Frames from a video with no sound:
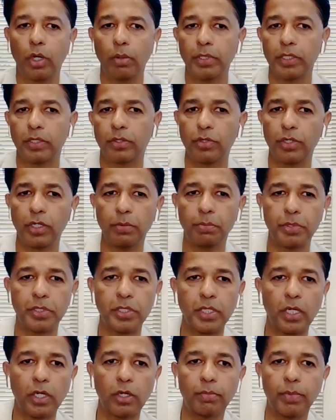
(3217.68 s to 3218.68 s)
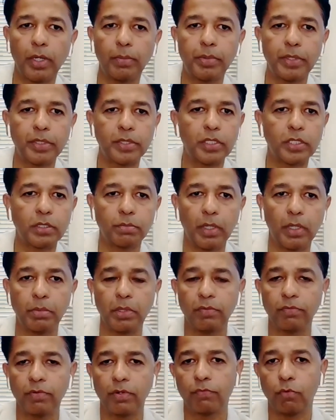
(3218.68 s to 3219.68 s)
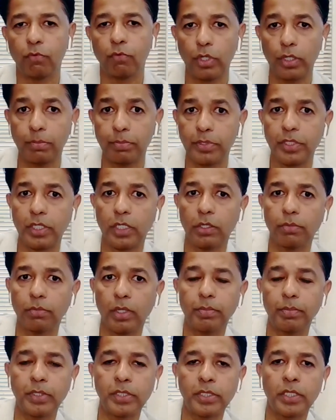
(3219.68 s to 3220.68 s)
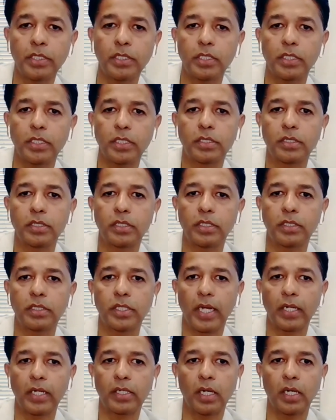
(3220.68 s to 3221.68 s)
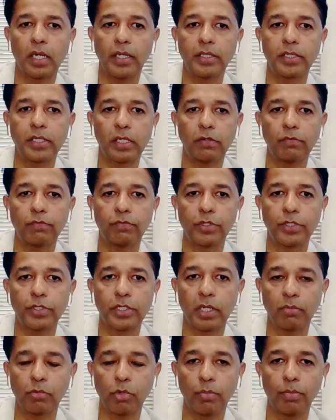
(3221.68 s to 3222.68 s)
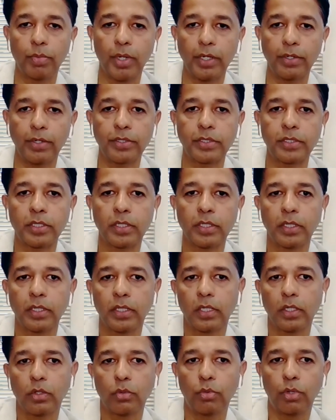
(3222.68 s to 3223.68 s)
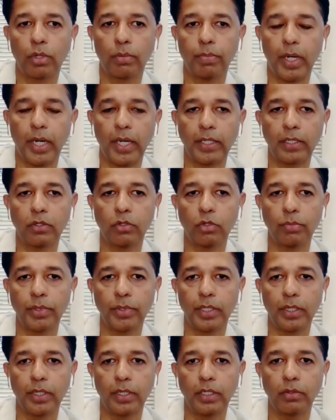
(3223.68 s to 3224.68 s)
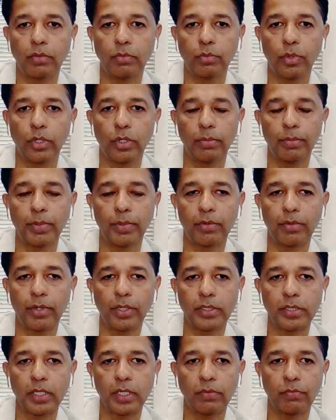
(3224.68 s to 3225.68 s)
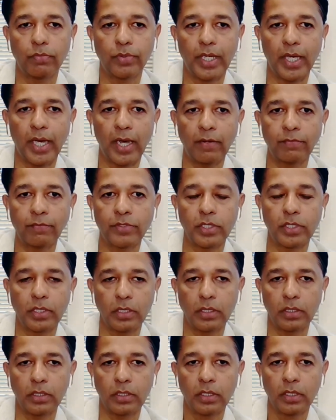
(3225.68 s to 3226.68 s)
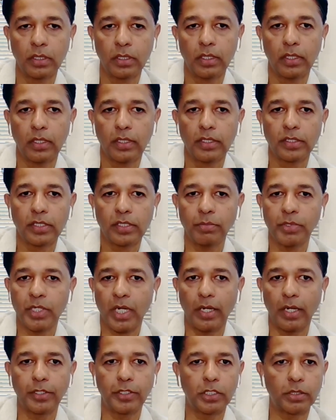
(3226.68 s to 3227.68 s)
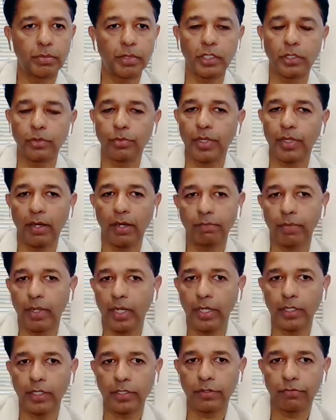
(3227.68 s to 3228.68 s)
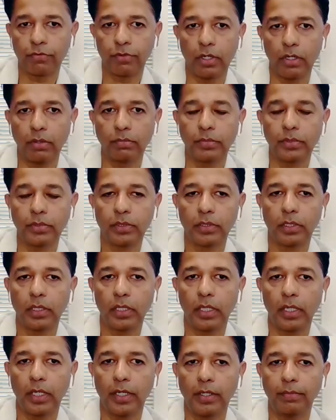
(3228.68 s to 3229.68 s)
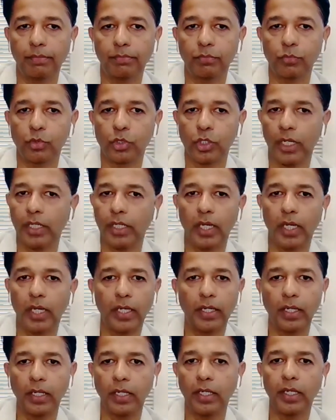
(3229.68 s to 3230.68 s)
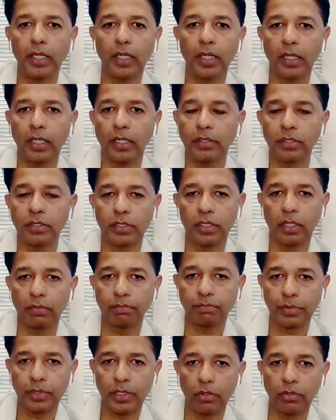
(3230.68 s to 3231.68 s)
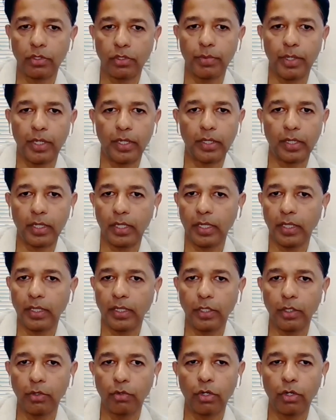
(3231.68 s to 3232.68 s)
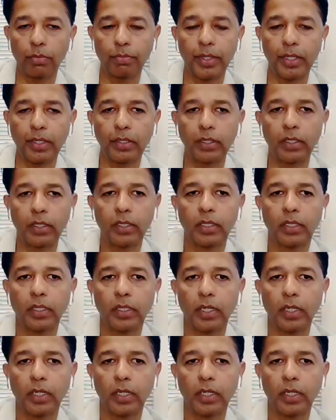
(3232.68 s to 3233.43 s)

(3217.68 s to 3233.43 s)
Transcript: Probably 30% of my business, maybe even 40% of my business is that clientele, first-time home buyers who are buying home here and who are immigrants. And we have seen some challenges because we have buyers from China and India and South America and Europe, and